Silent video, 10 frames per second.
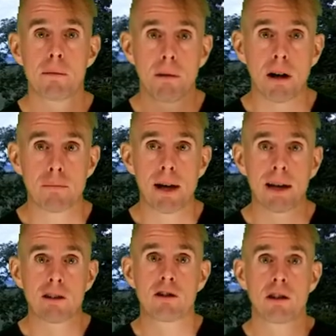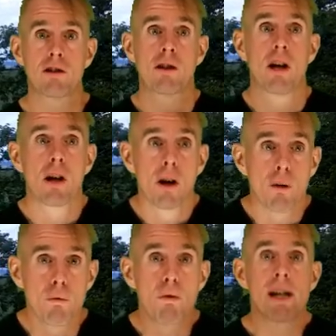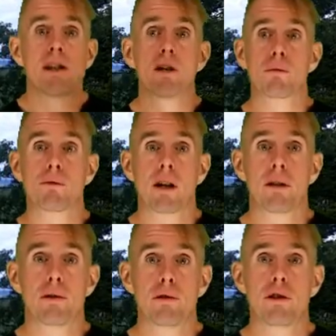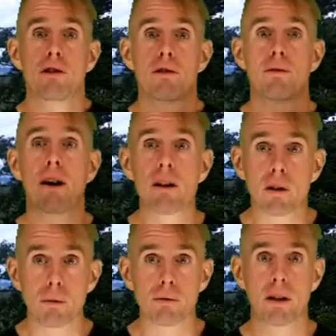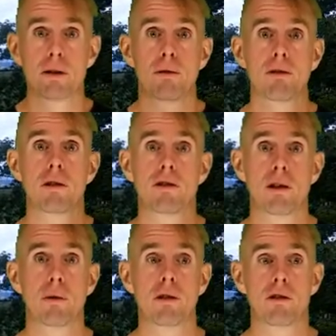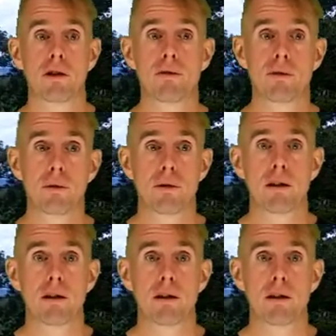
pipe exits, radial flows, spherical flows, and so on and so forth,